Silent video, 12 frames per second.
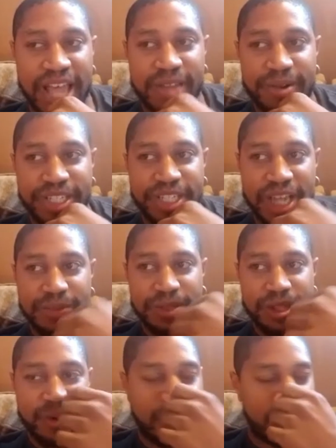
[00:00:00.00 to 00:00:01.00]
jobs,
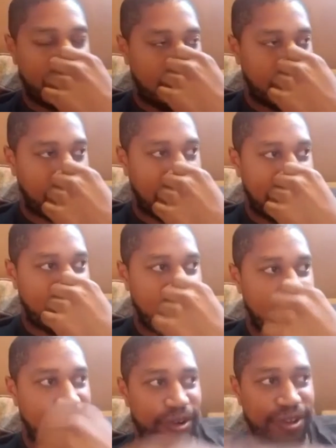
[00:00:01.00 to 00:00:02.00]
though, are like
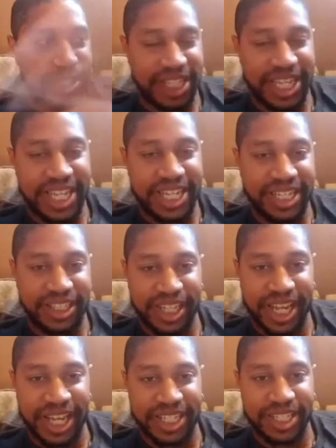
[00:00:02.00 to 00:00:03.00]
overseeing
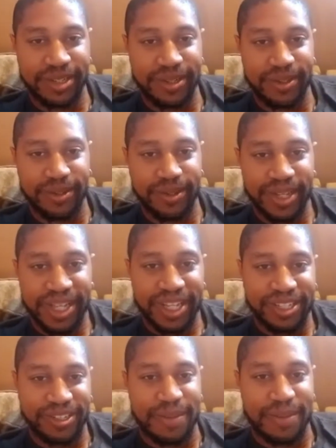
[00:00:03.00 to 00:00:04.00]
shit too.
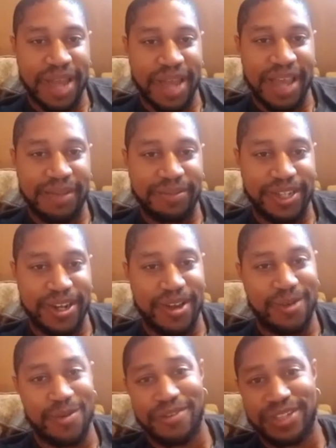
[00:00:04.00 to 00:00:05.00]
So sometimes,
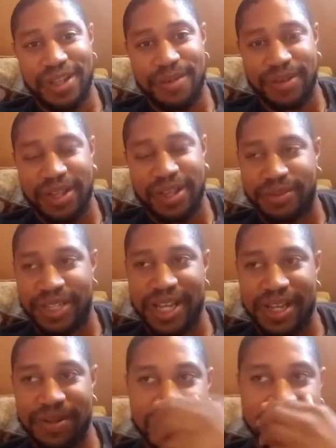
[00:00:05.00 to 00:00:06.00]
what if something comes
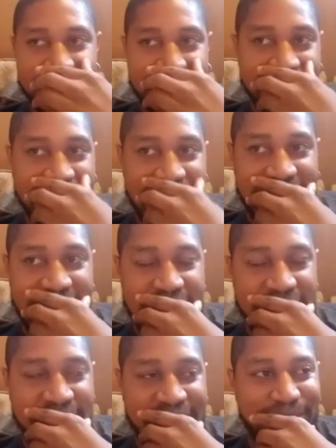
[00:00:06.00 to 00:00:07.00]
up, that kind of
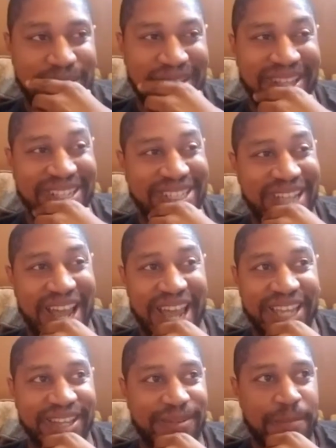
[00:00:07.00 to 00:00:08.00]
thing. But it's like,
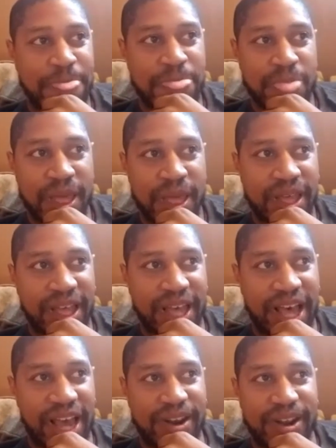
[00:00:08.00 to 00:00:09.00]

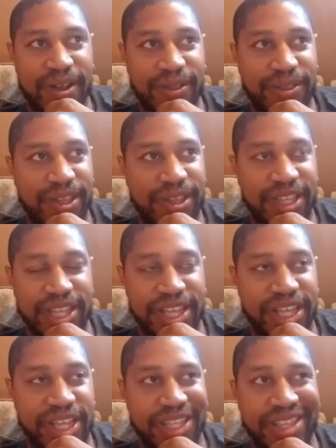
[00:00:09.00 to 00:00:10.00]
I don't know.
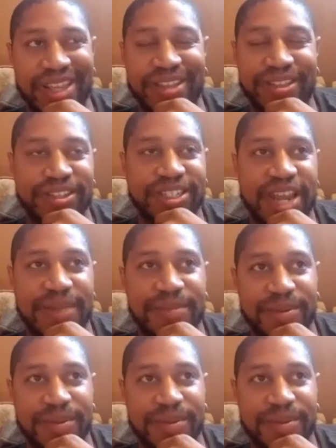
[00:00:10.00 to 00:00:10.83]
There's got to be,